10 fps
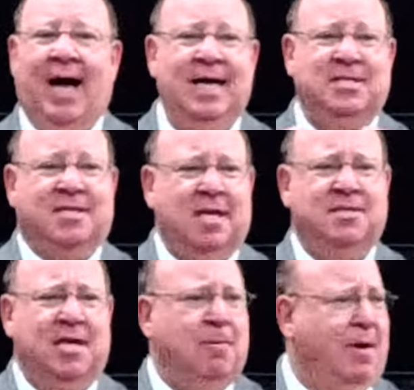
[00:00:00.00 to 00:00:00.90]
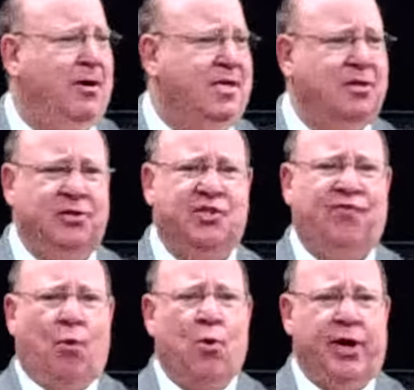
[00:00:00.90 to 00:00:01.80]
Isaac doesn't get married till
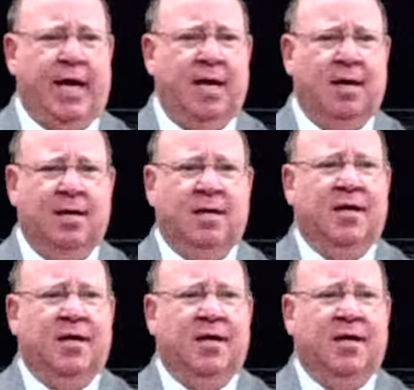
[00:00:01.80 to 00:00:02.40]
he's 40.